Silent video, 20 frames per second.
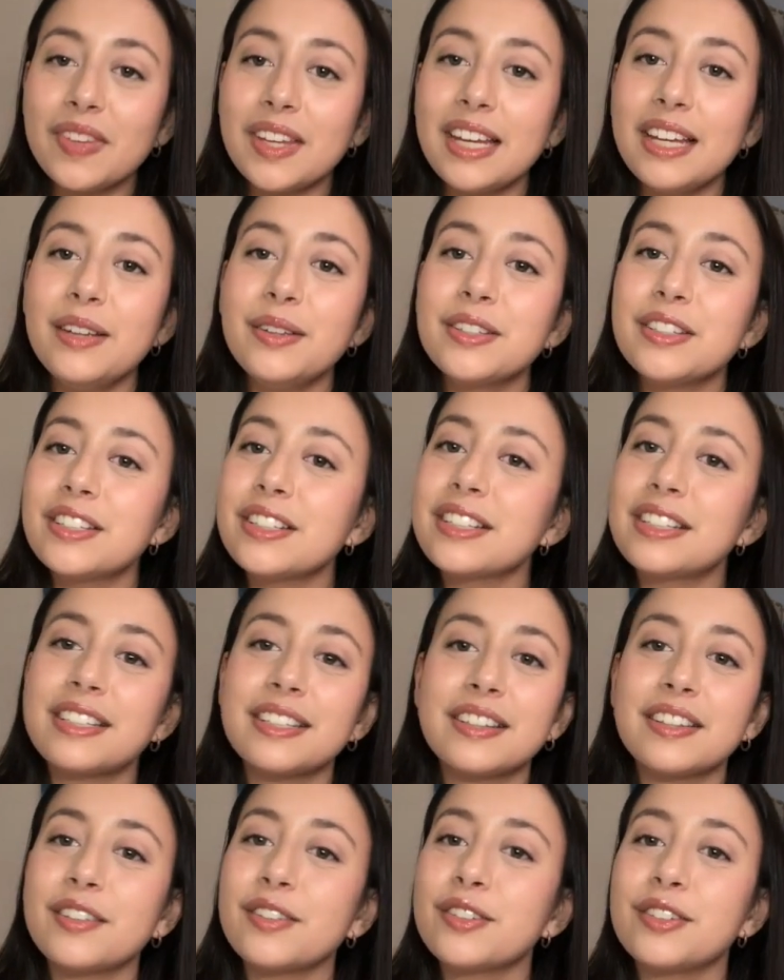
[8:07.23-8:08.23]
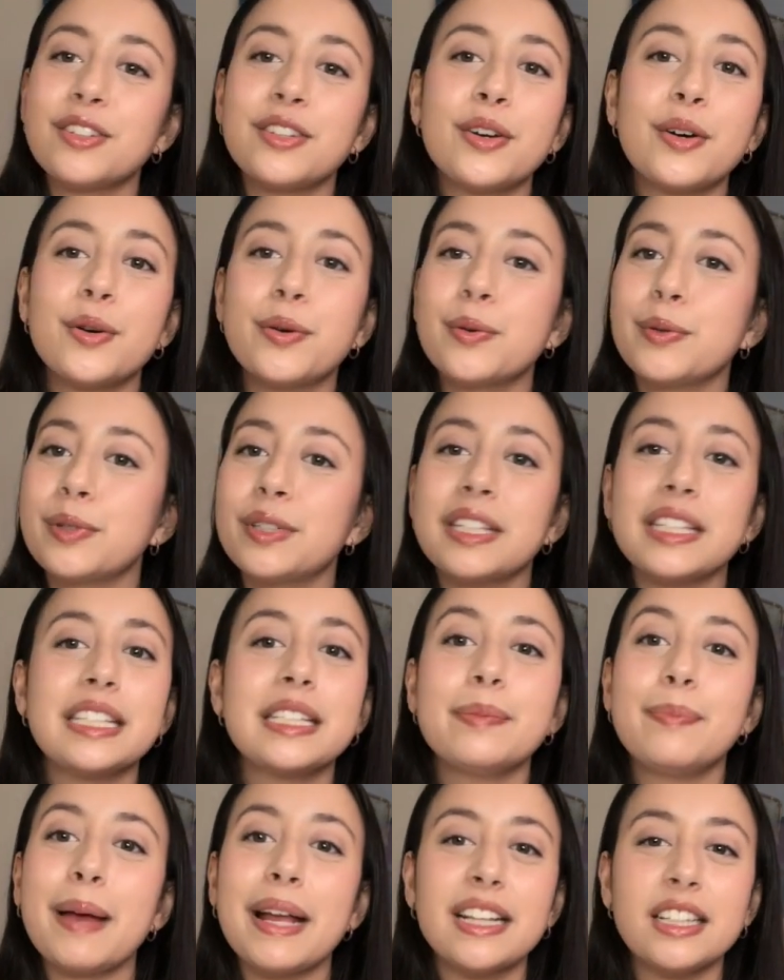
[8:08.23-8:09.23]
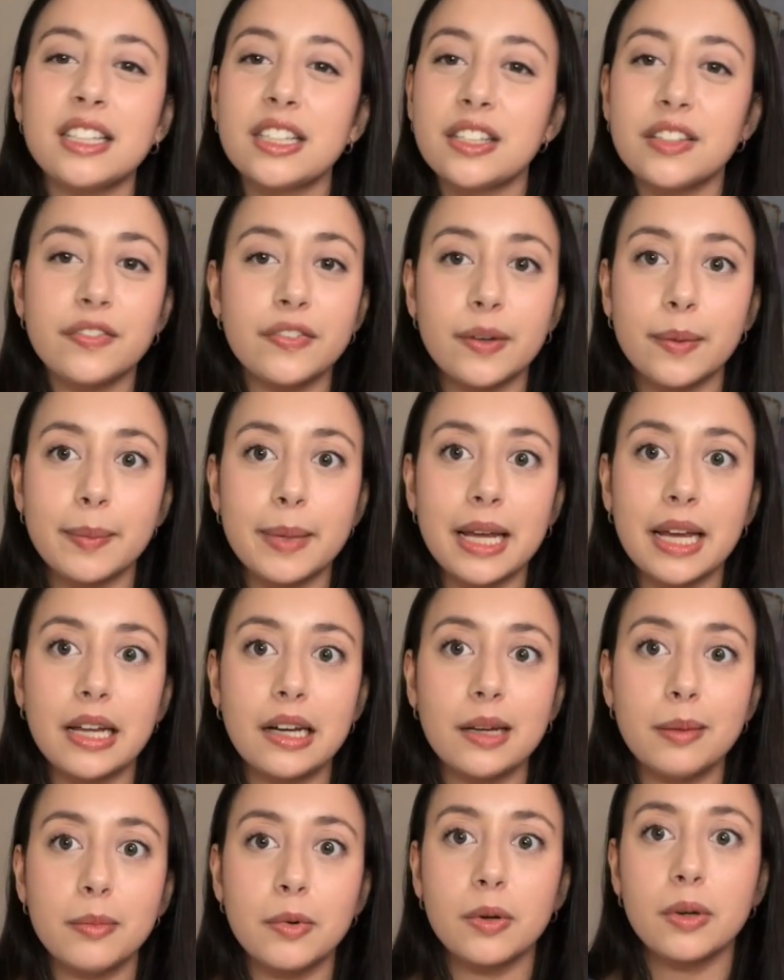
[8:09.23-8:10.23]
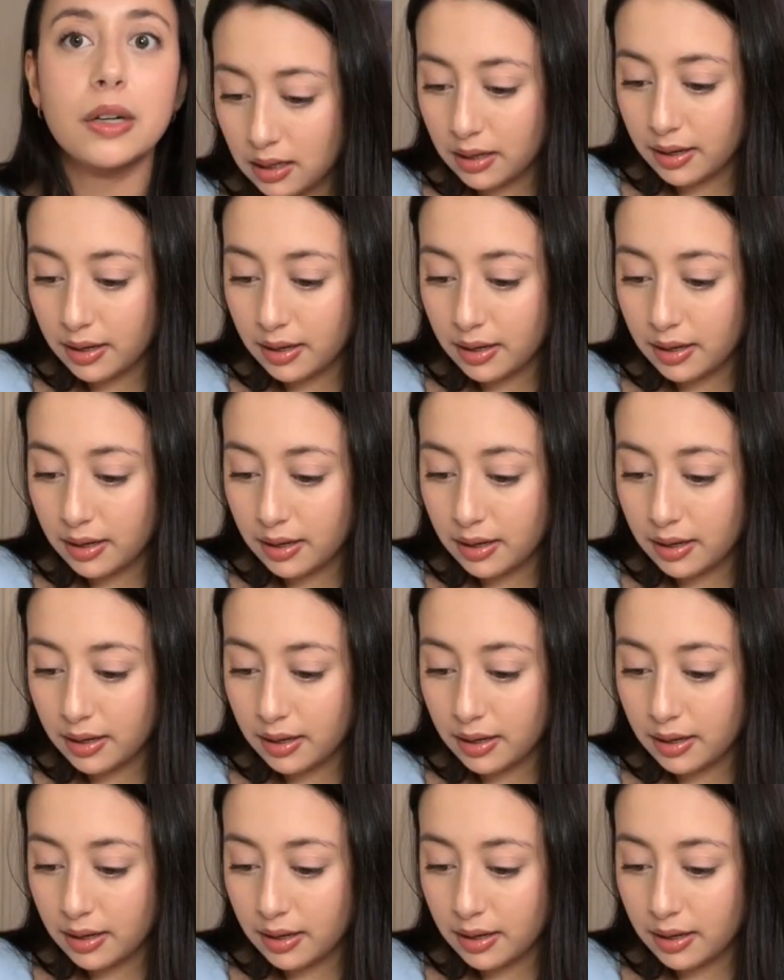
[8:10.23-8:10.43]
It's just, there's no suspense for me anymore.